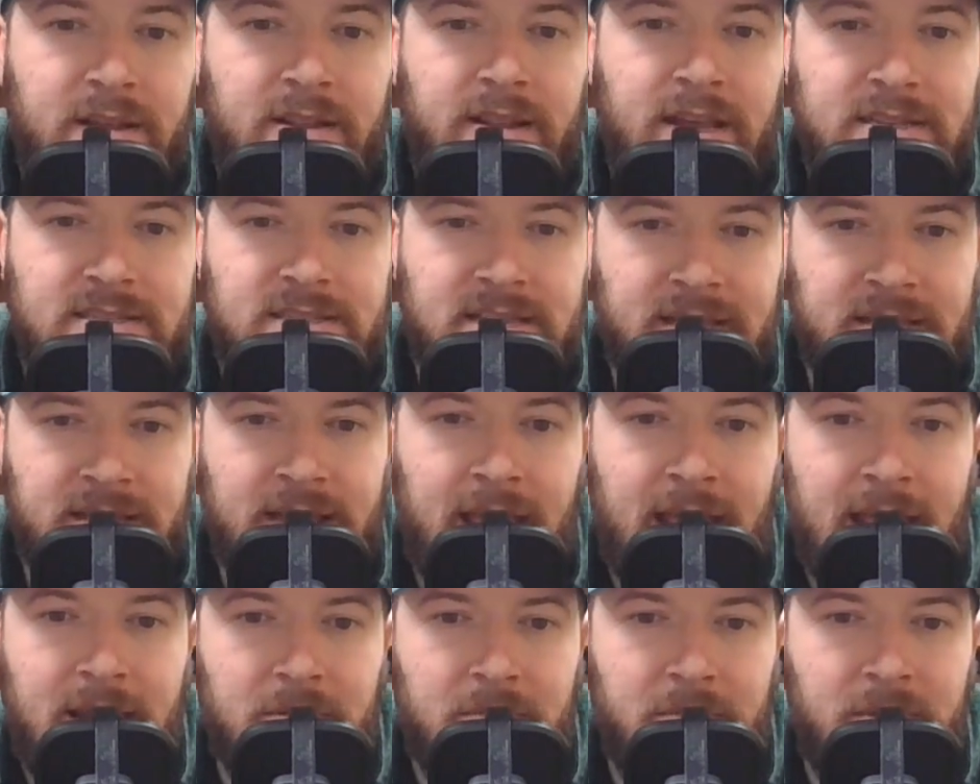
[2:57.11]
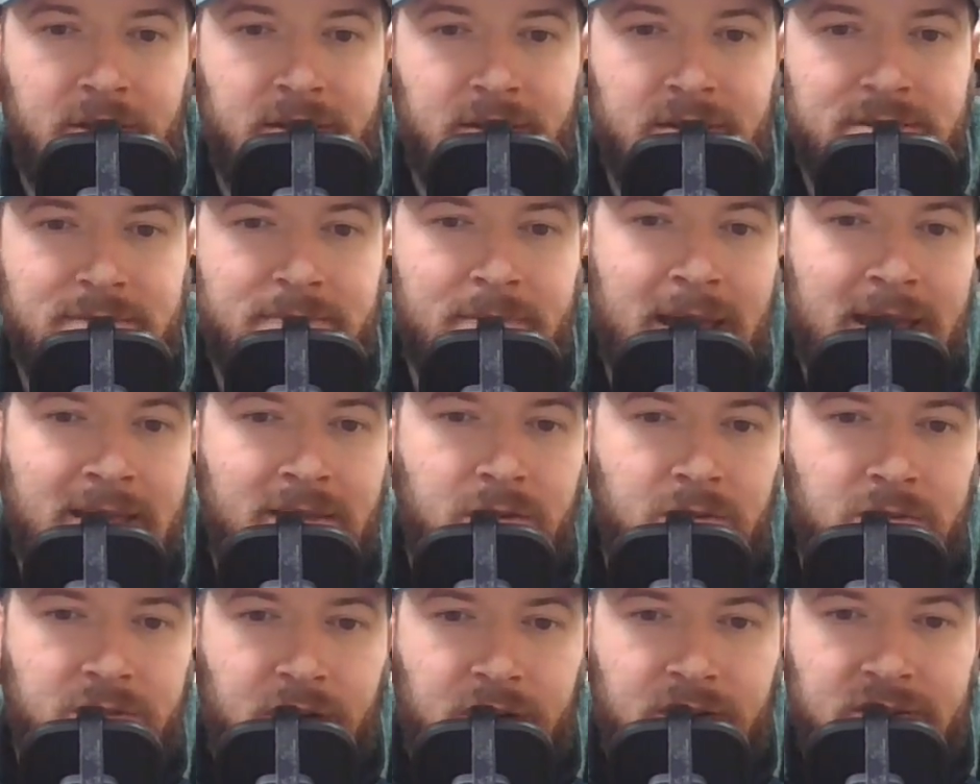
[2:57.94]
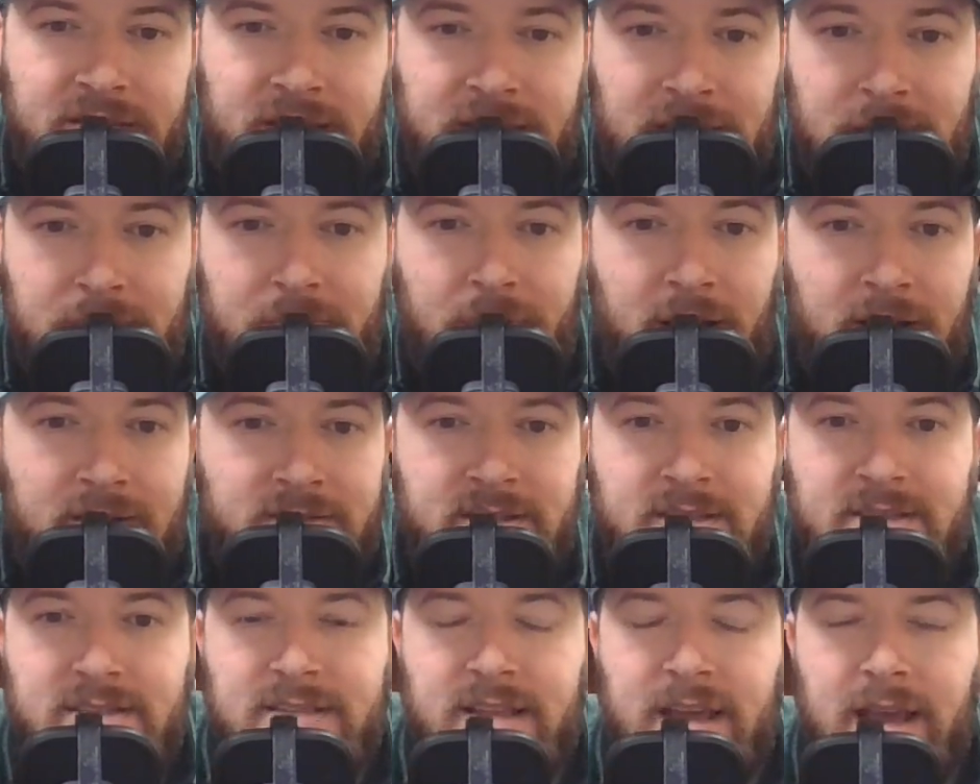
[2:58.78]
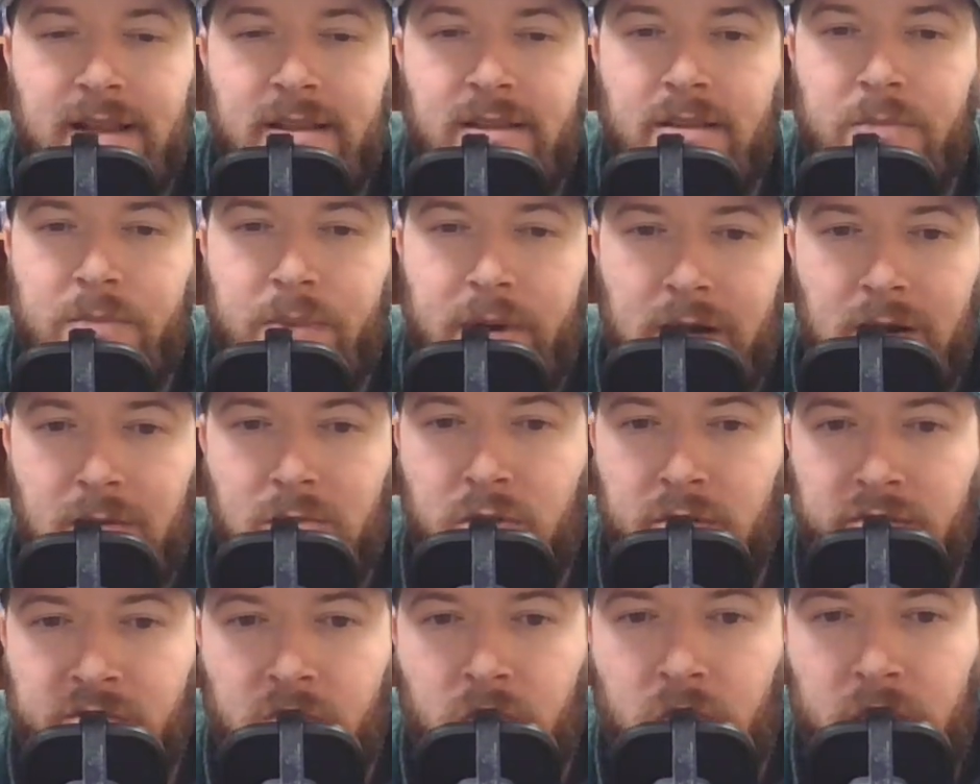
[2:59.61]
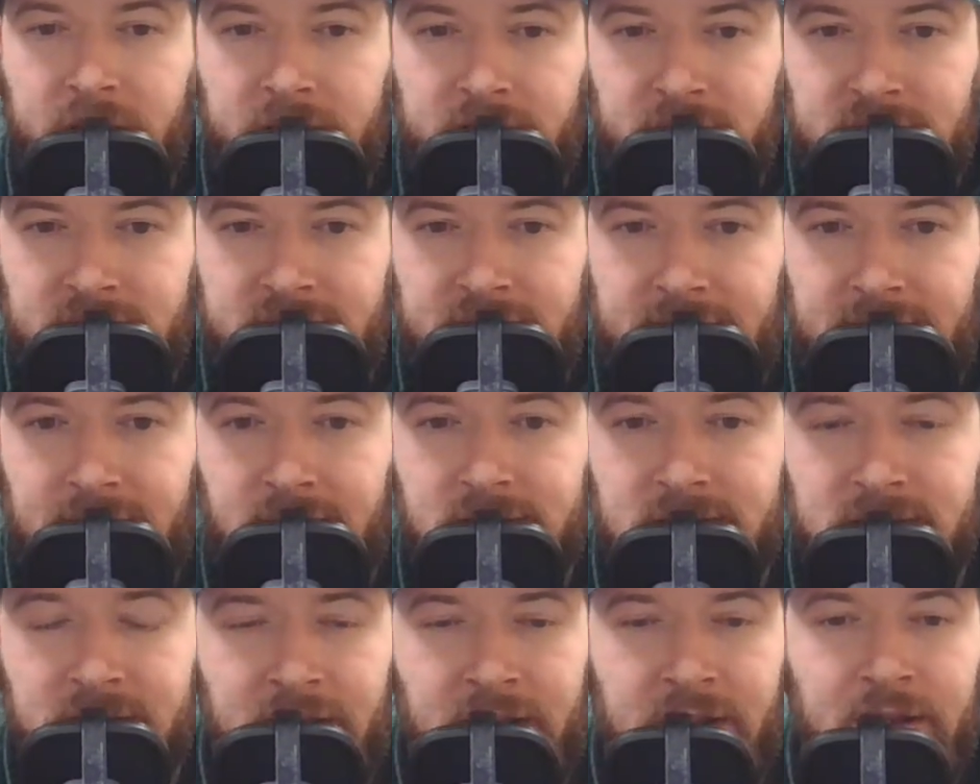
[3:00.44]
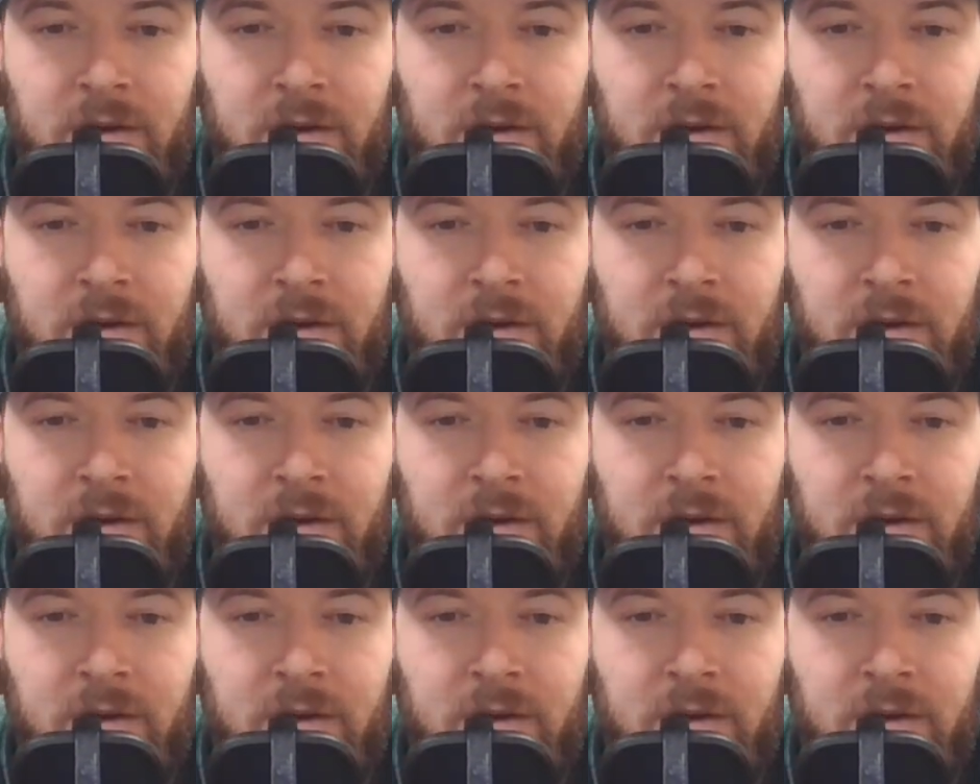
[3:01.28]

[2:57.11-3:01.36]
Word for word: That's in that because Matthew 13 posits that the parable of the wheat and the tares,